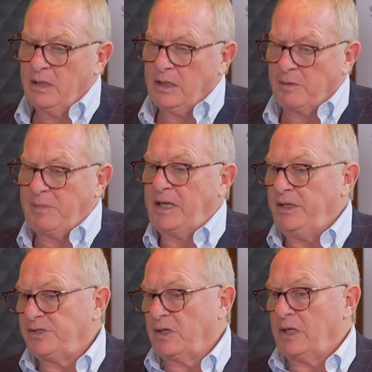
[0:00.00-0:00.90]
Like
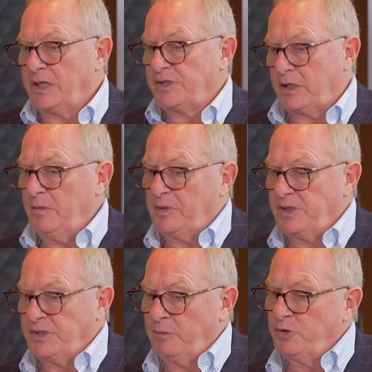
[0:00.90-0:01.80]
many single asset
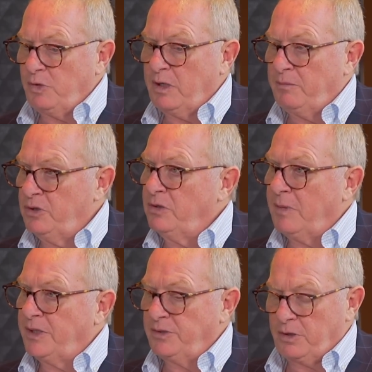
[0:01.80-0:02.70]
companies, they were trying to build a
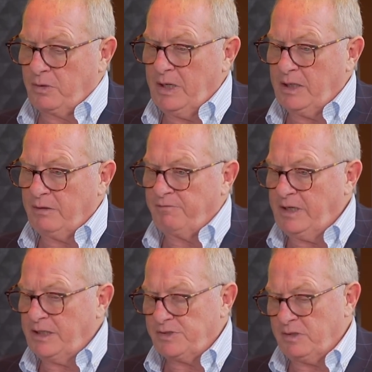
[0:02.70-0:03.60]
mine to their credit and
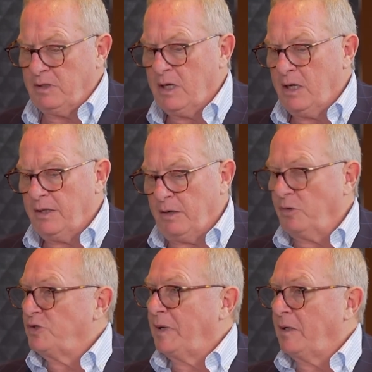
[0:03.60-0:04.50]
finance it. They
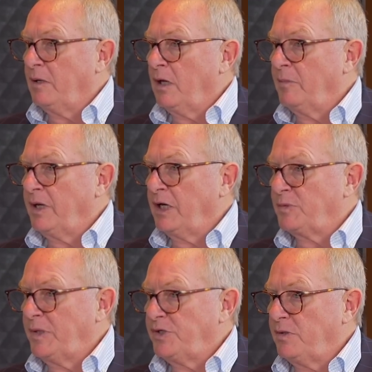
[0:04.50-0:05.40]
weren't spending a lot of money in
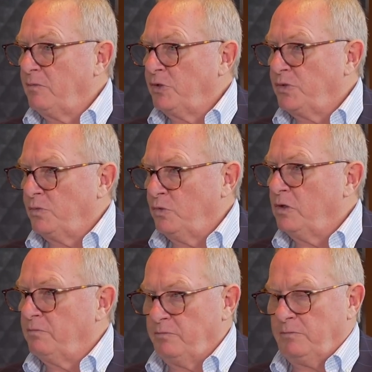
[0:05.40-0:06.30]
exploration, which
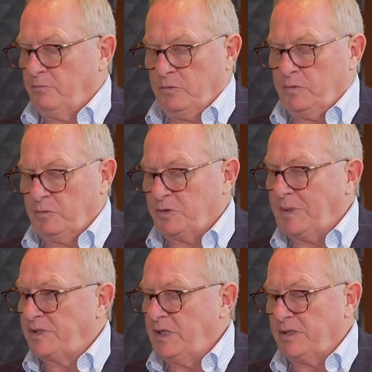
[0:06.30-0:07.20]

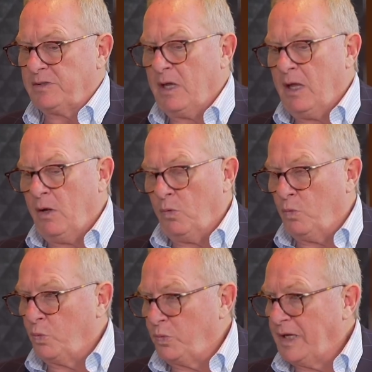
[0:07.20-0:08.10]
makes sense.
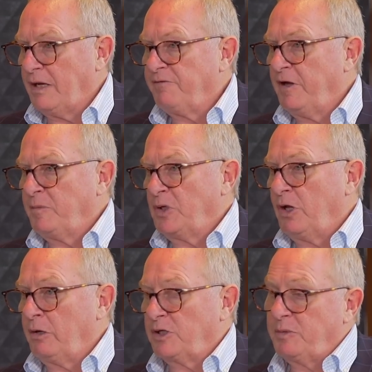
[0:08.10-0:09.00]
They had a $5
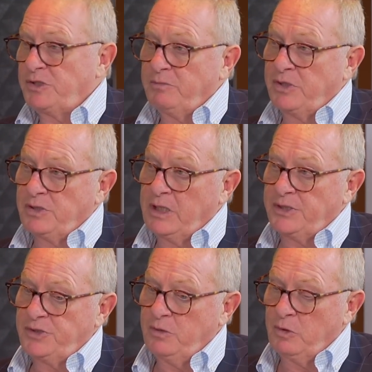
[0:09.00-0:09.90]
million exploration budget
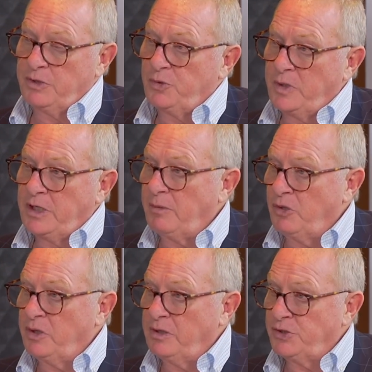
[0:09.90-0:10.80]
last year. We're at $28
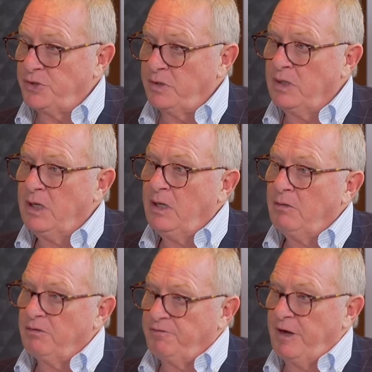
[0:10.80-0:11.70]
million this year
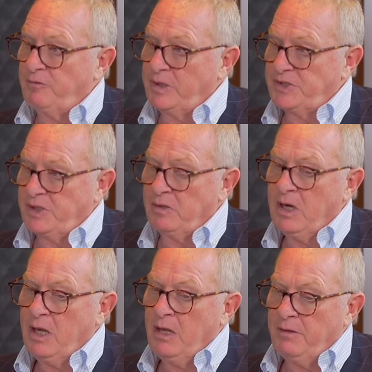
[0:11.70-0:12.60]
with 5 rigs there.
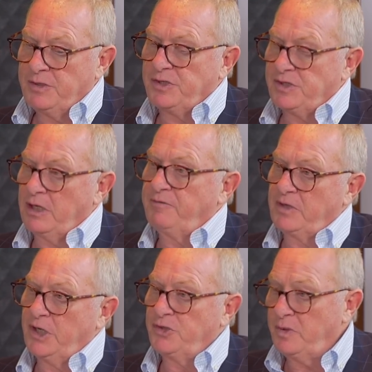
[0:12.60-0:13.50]
This is
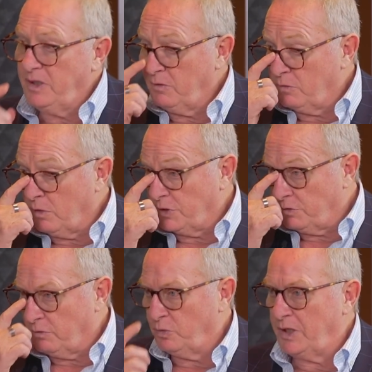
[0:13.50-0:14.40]
elephant country. We're
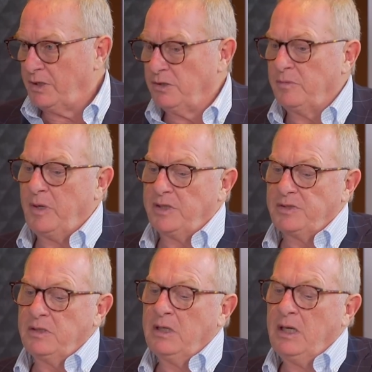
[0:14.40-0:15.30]
onto a really good
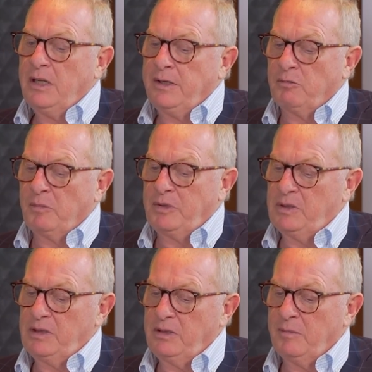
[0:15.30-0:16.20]
deposit that we're
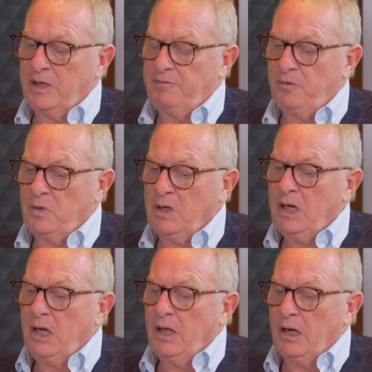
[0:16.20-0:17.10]
building the mine for.
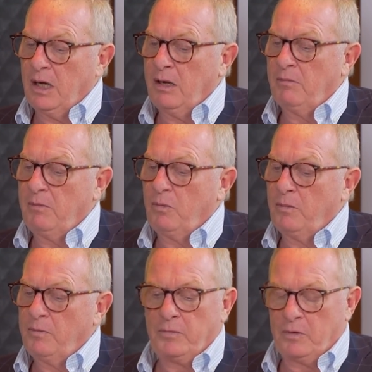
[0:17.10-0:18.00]

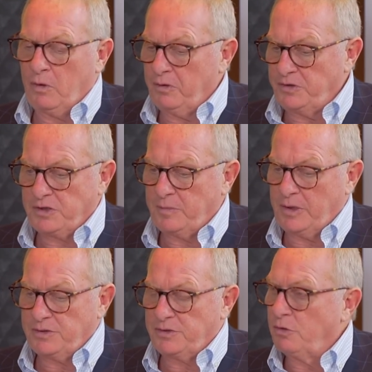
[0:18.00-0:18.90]
All these
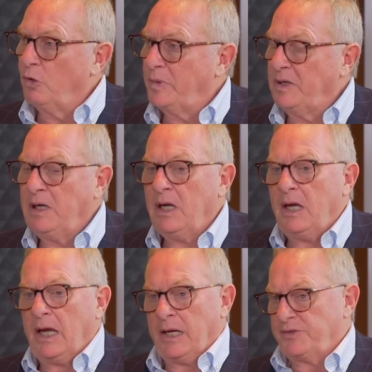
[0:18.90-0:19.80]
deposits are open,
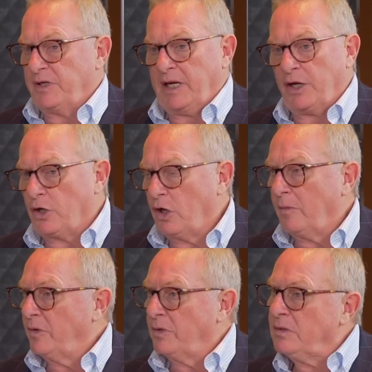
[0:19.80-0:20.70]
and it's an
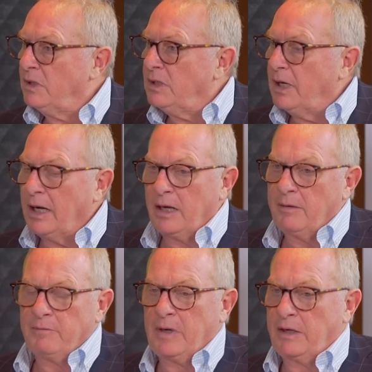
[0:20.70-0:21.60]
80-kilometer
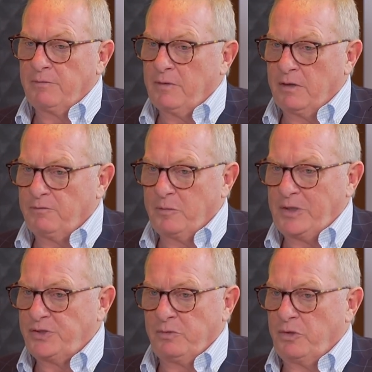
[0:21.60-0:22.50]
iron
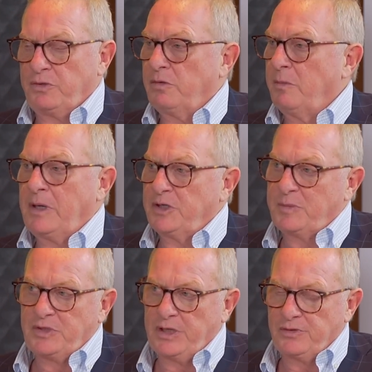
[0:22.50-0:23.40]
formation with tremendous
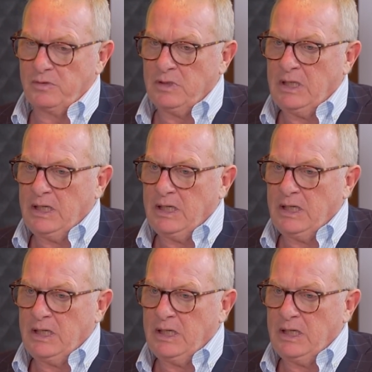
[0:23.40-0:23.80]
potential.